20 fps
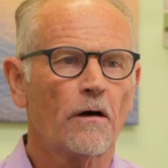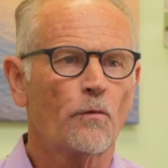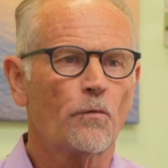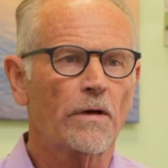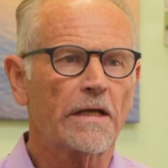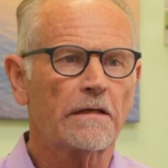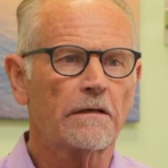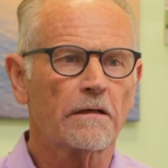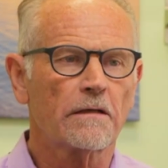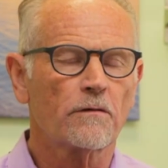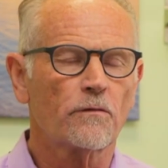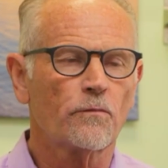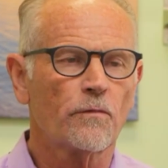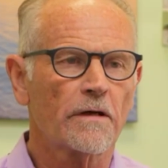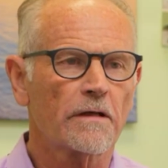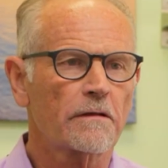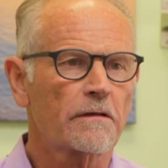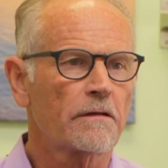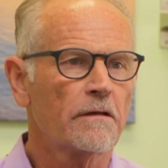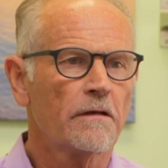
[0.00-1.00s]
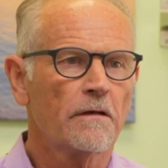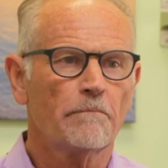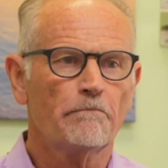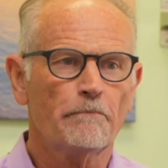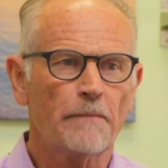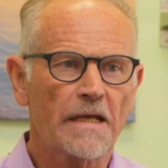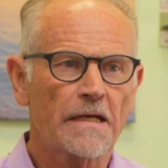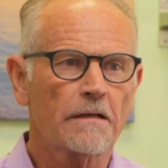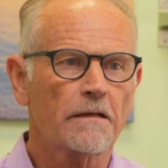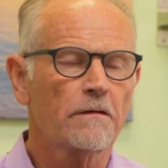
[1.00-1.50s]
We deal with
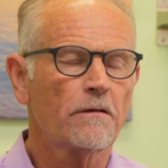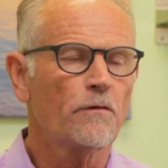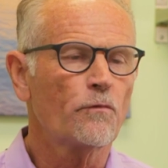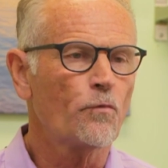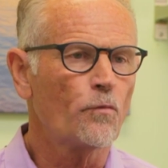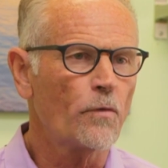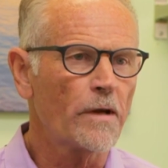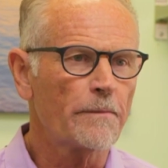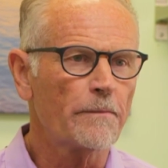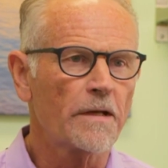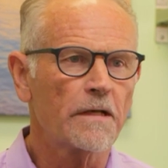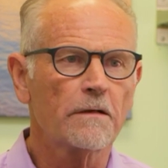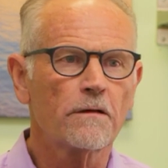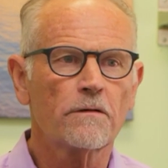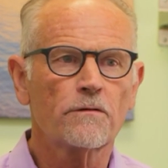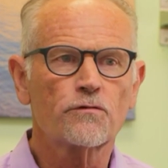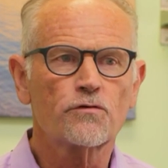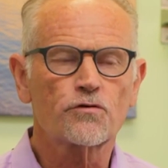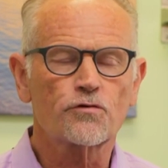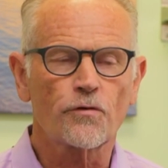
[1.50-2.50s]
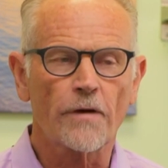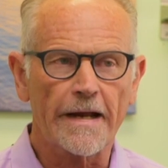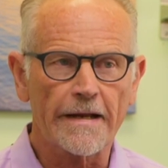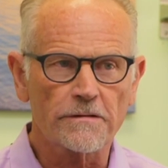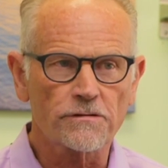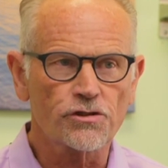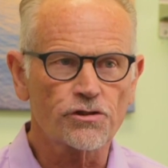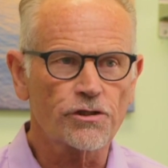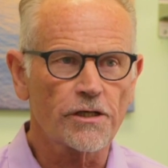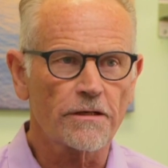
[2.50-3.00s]
men, women,
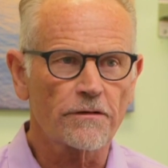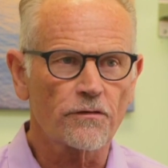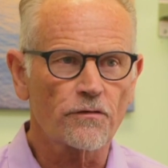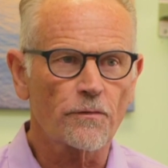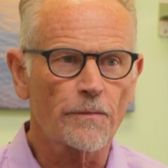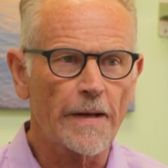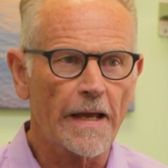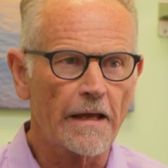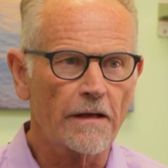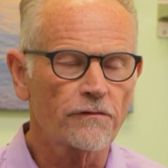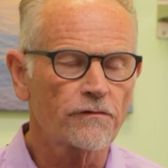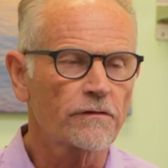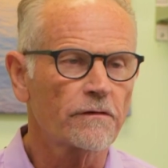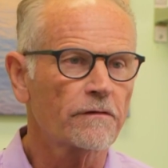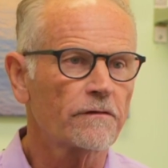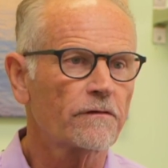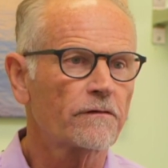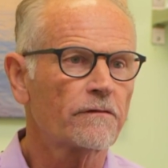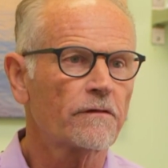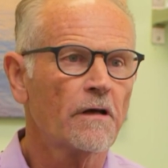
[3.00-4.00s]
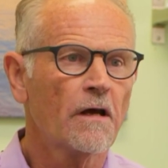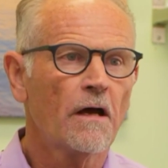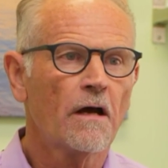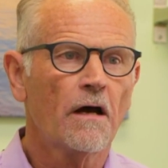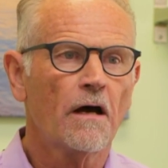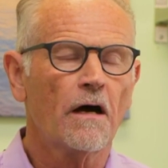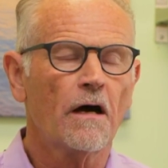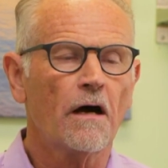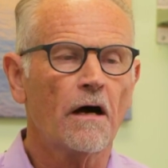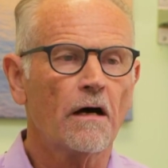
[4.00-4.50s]
transgender patients,
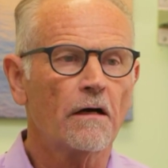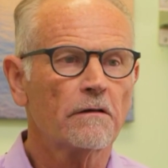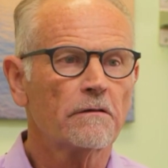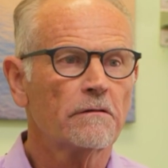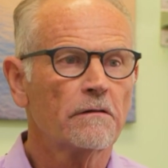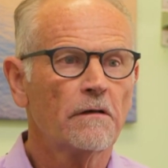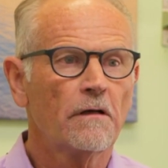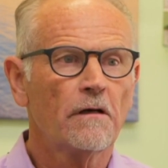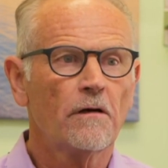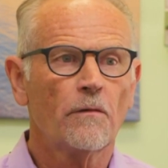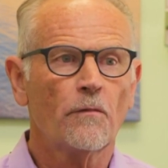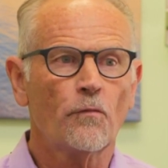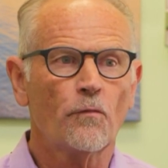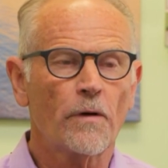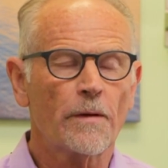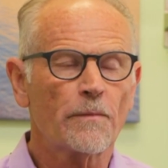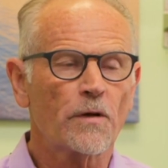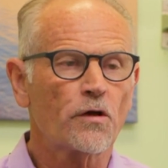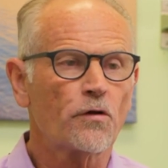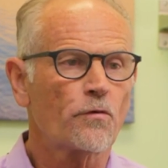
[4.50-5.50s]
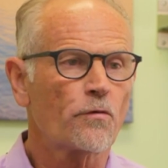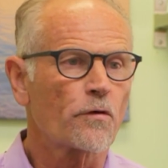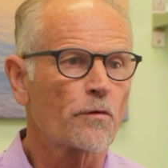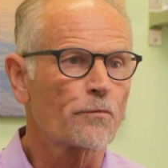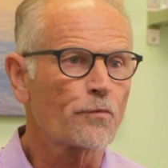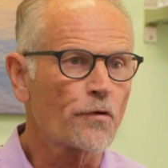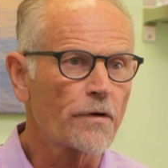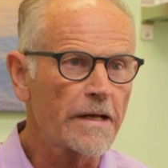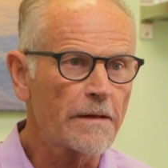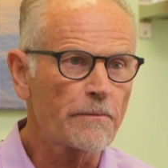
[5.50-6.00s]
women who are
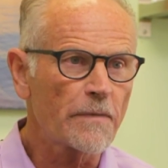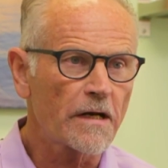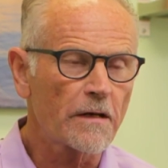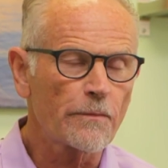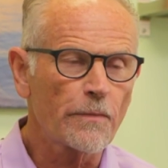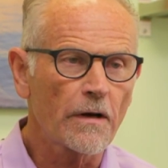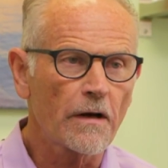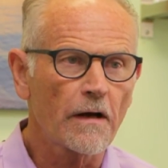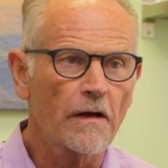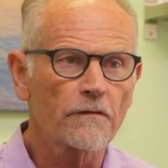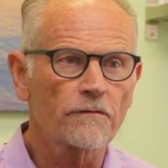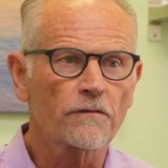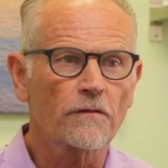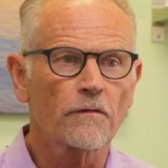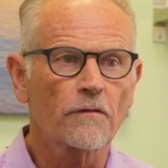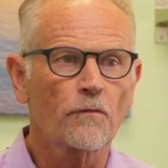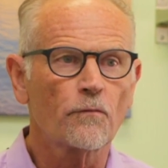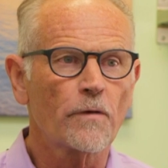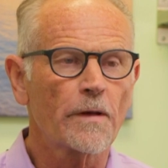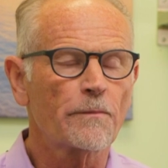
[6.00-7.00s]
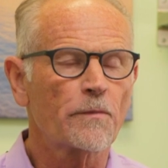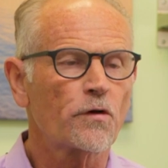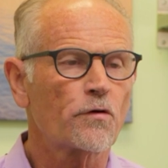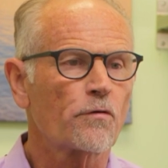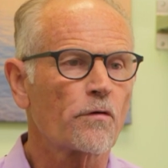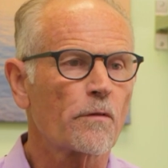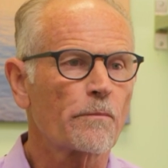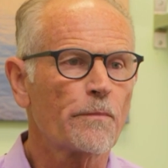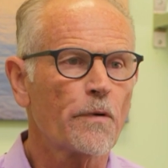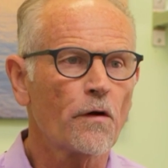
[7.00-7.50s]
premenopausal, women
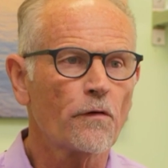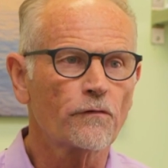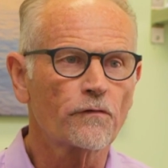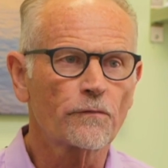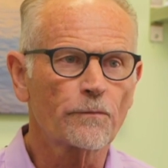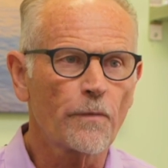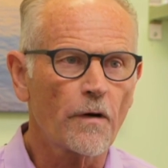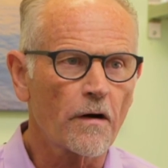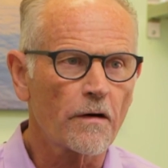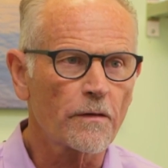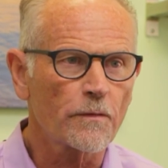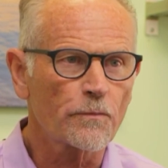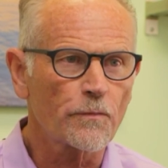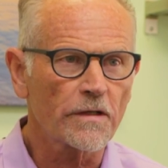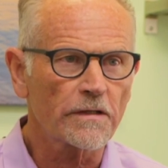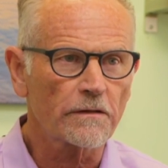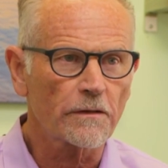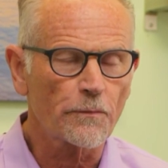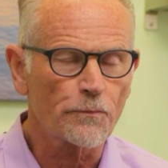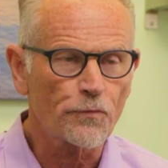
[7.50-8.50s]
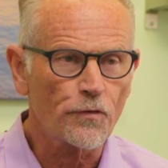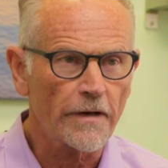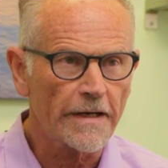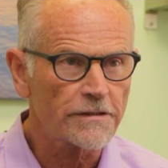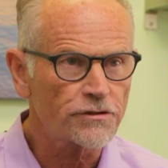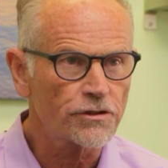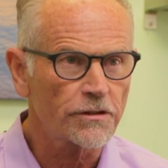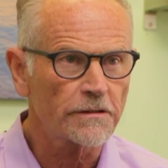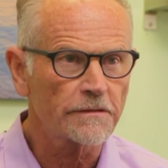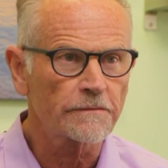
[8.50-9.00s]
who are postpartum with
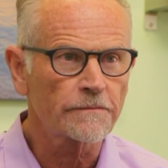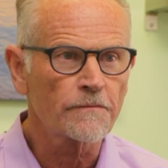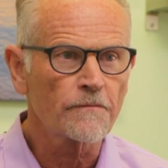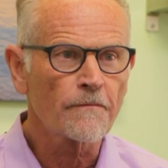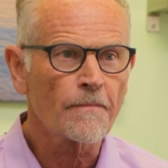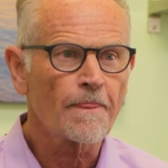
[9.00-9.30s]
depression,